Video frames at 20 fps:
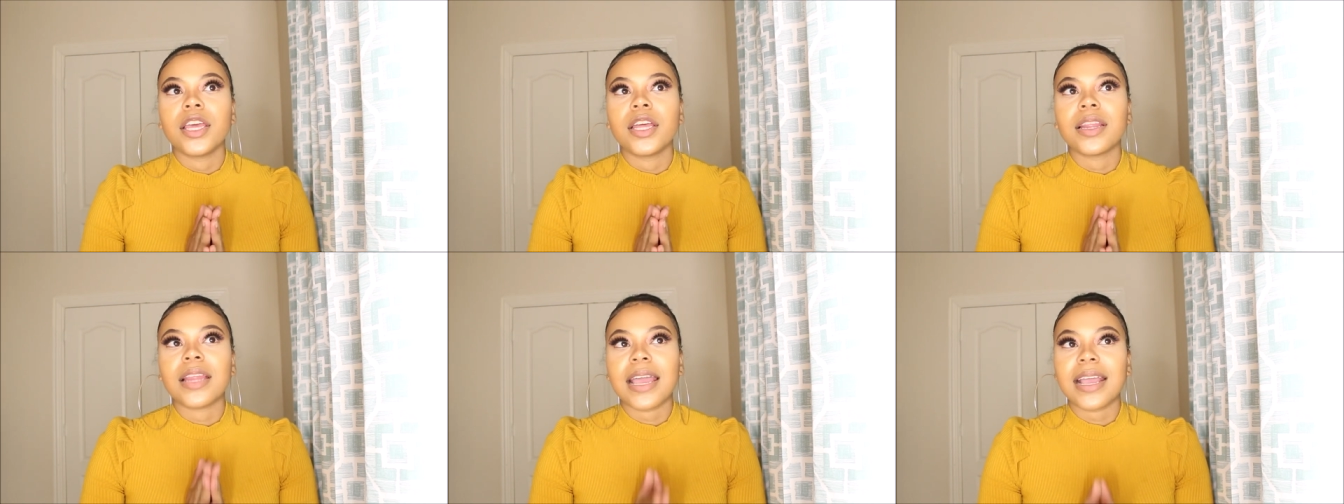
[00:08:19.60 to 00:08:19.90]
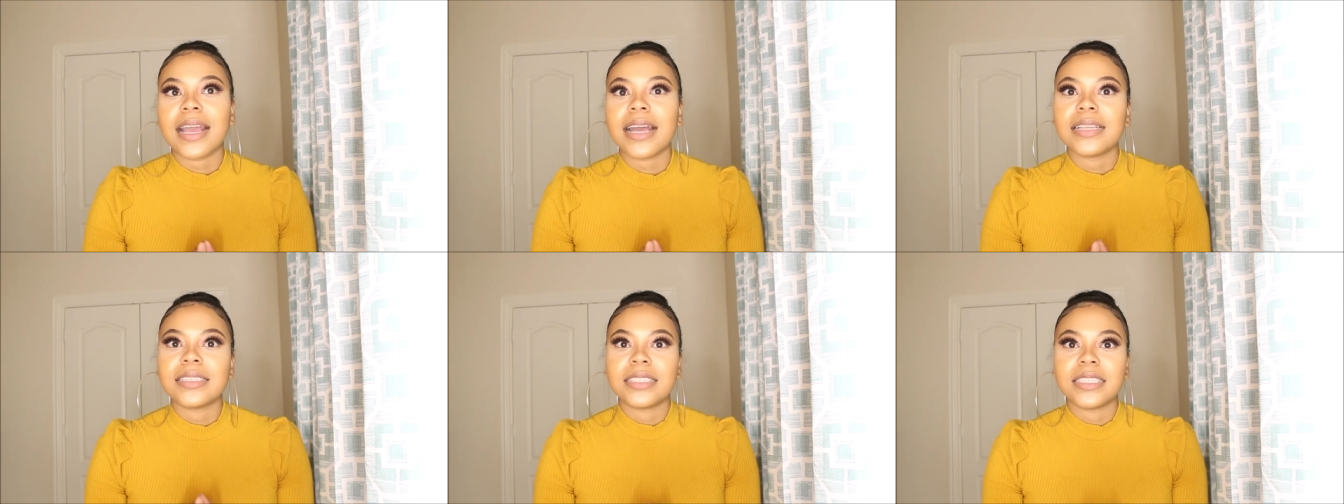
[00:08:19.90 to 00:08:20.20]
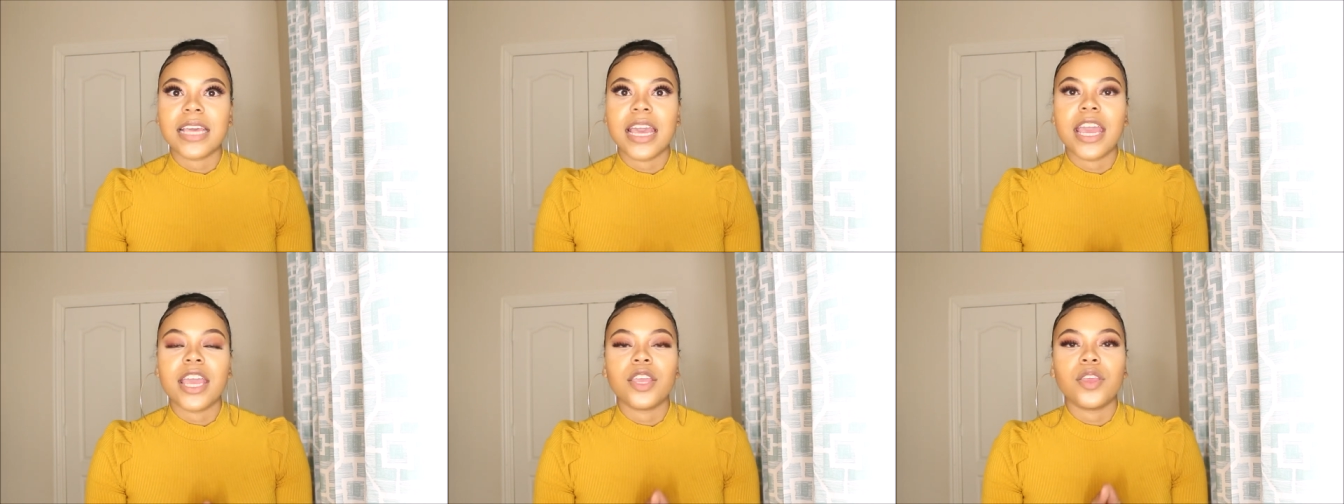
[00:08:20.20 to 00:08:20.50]
like I
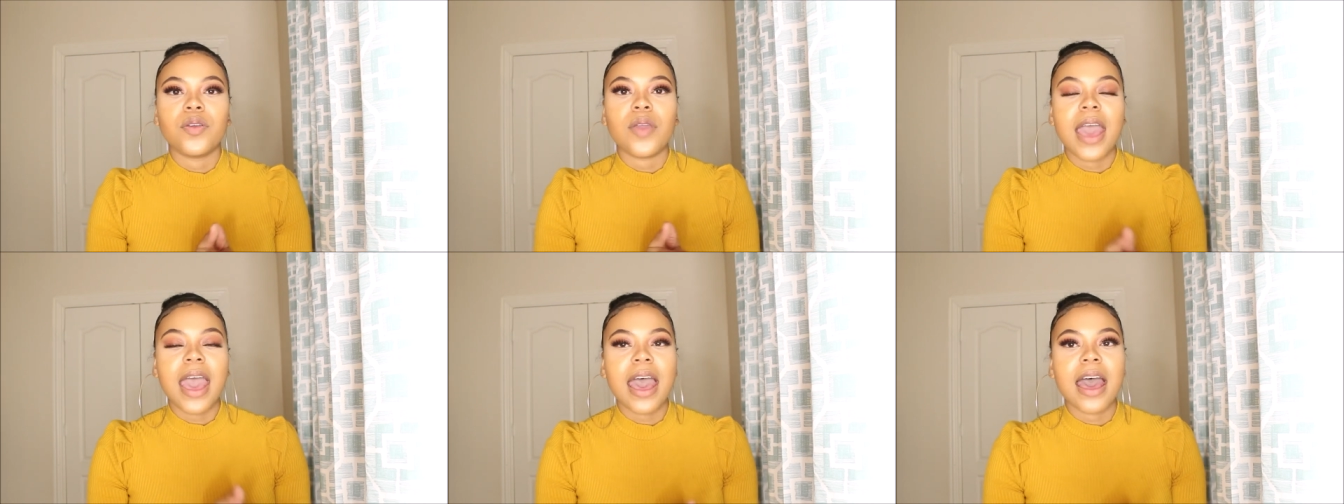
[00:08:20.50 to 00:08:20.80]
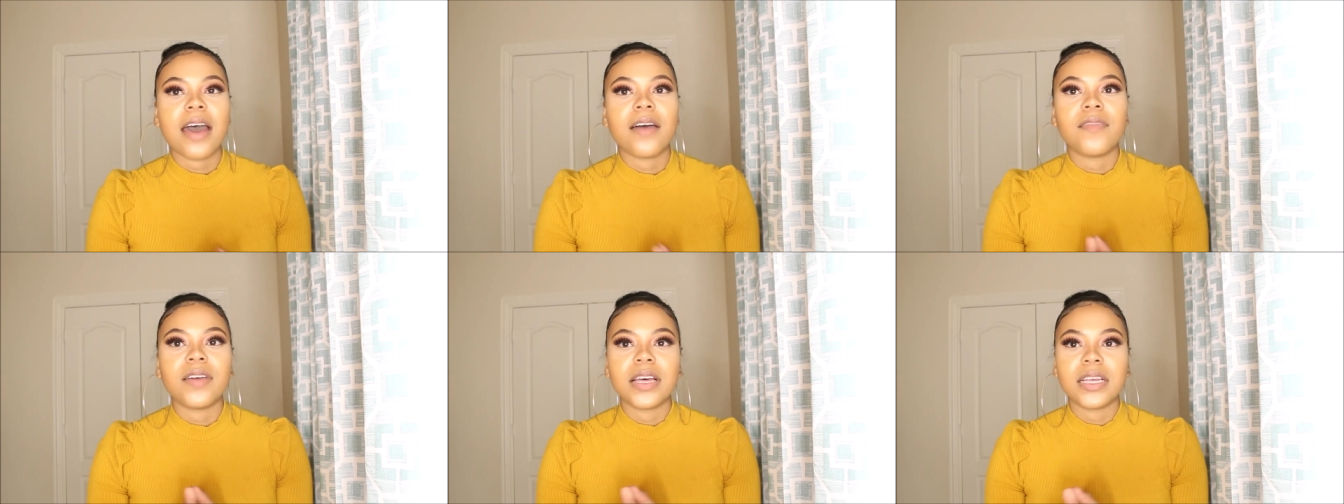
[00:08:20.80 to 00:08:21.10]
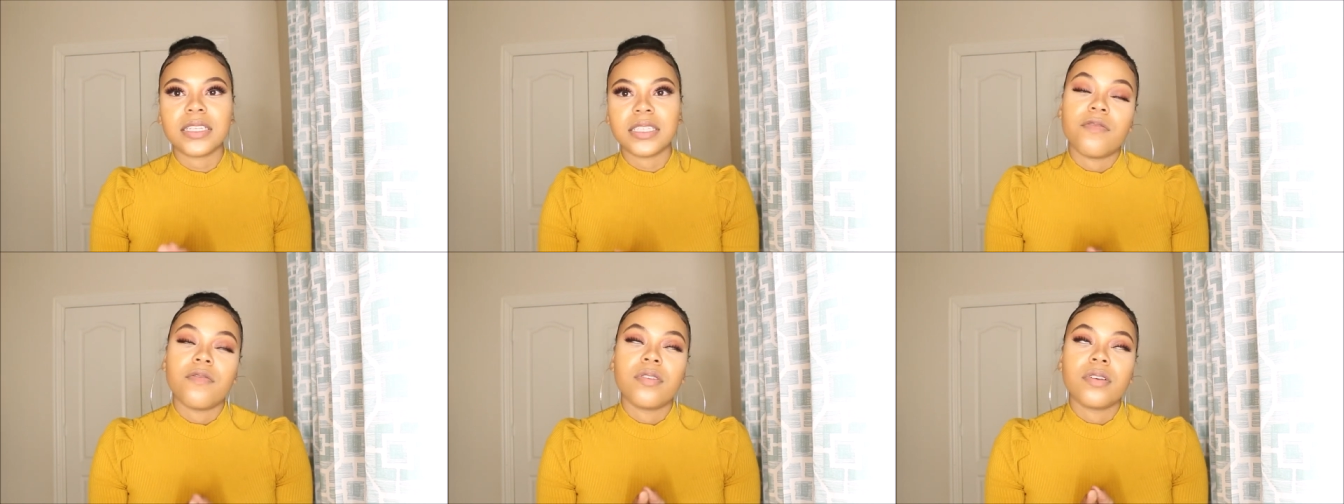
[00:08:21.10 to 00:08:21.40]
said, you
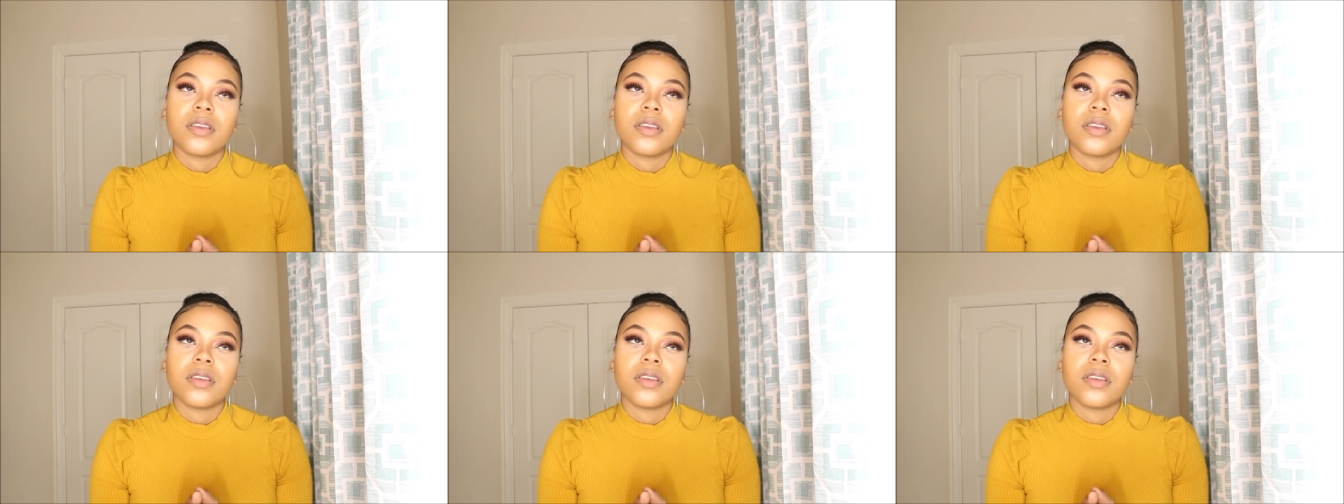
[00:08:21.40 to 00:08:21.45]
have